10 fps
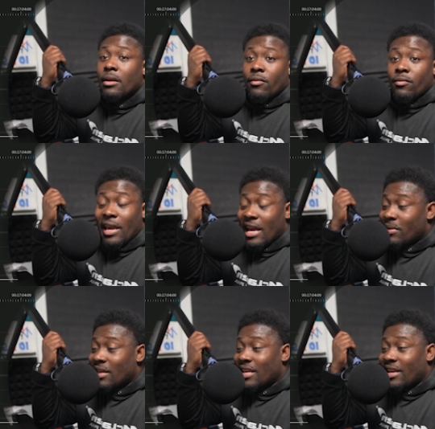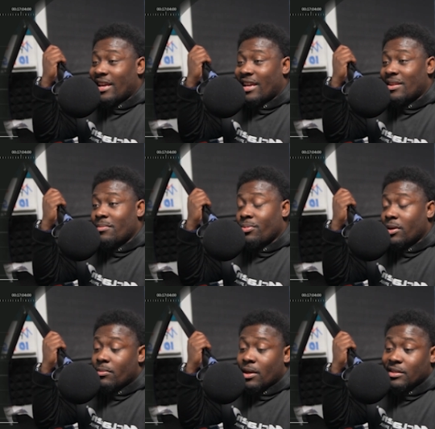gaming and
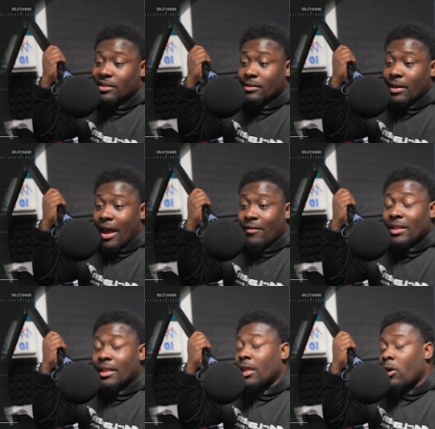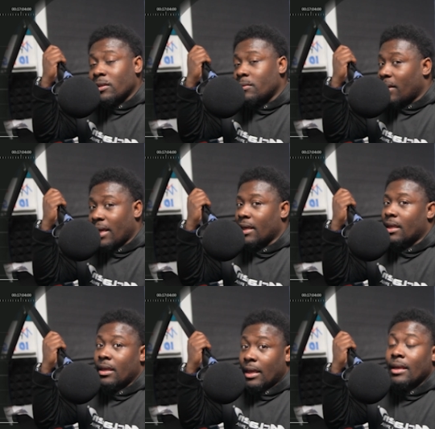pretty much having the lowest ping
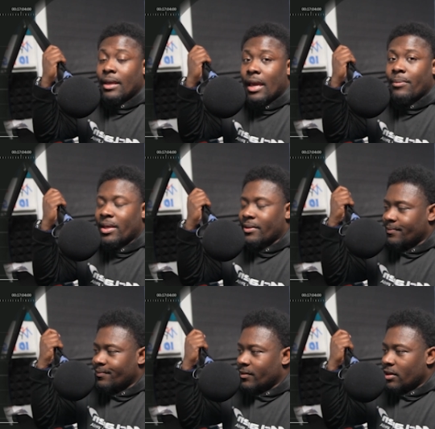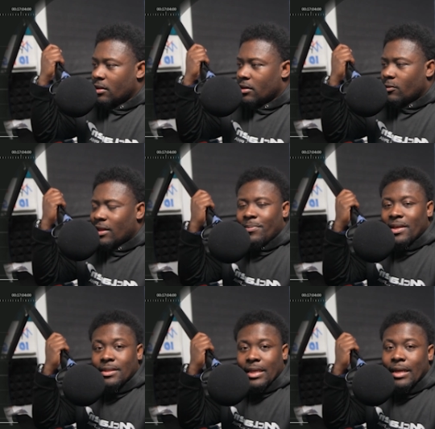in gaming. With that
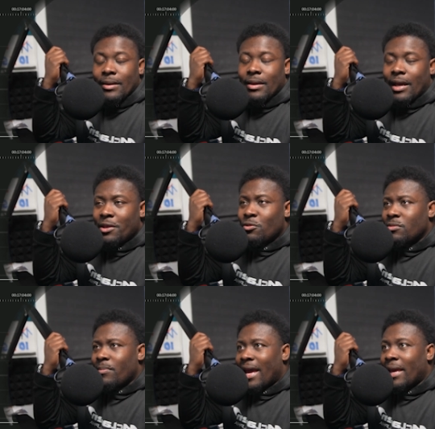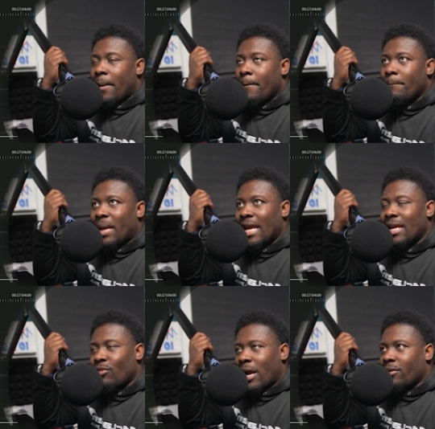being said, I use my
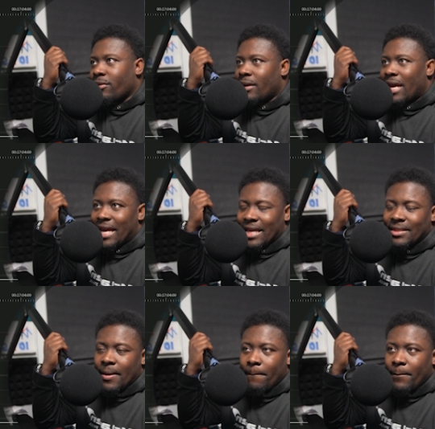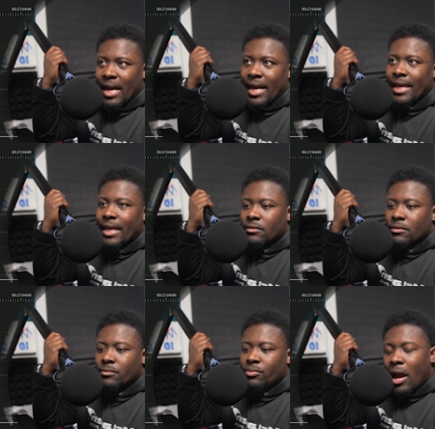main router as my
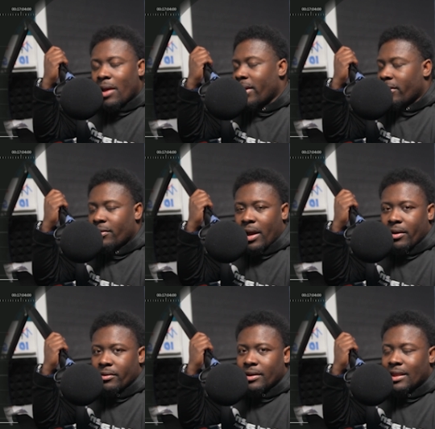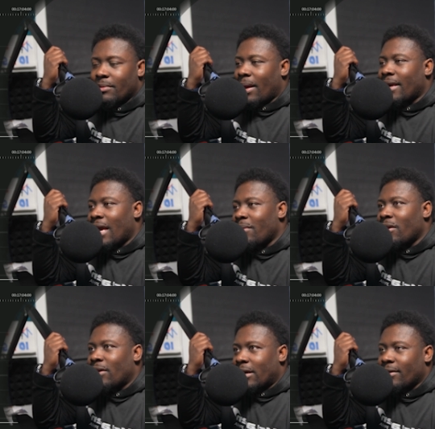primary router and then my
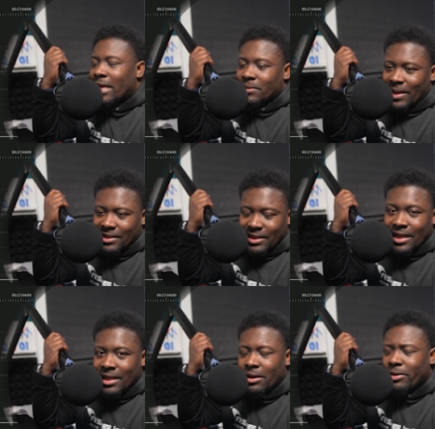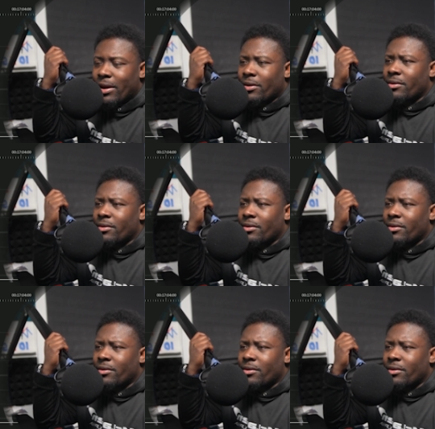gaming router as my secondary router.